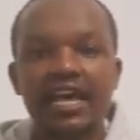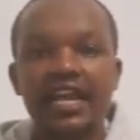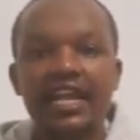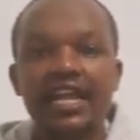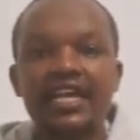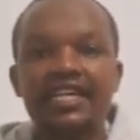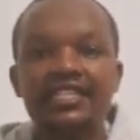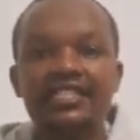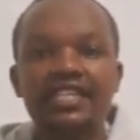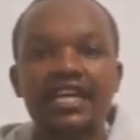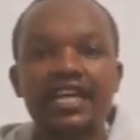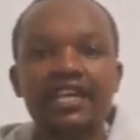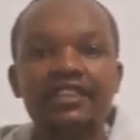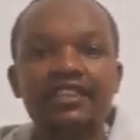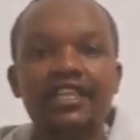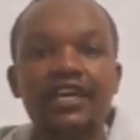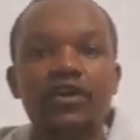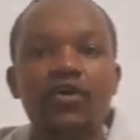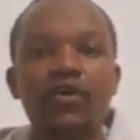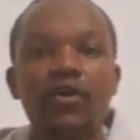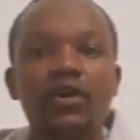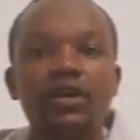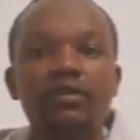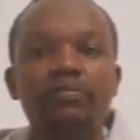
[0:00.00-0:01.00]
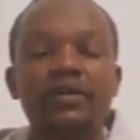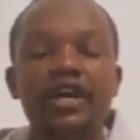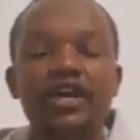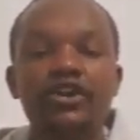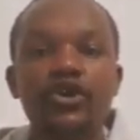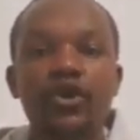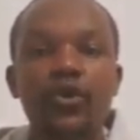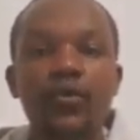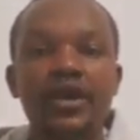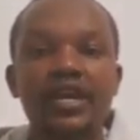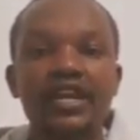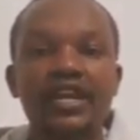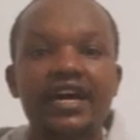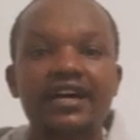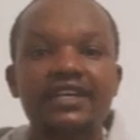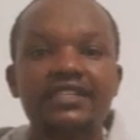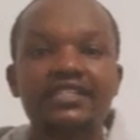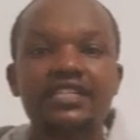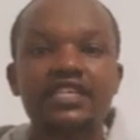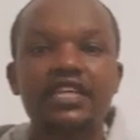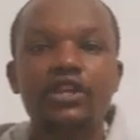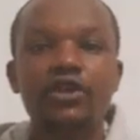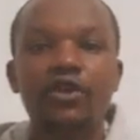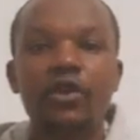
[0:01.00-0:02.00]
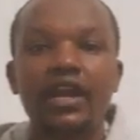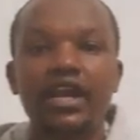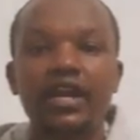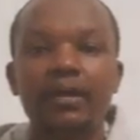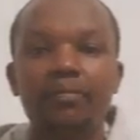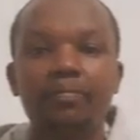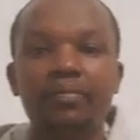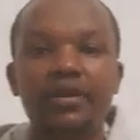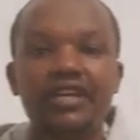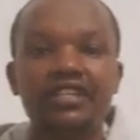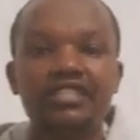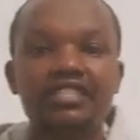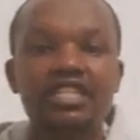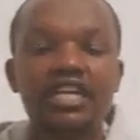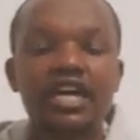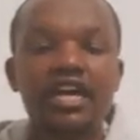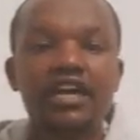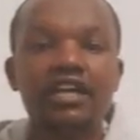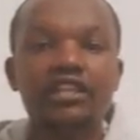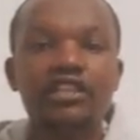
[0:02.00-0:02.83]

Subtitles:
Let's say the gold medal winners in Olympics,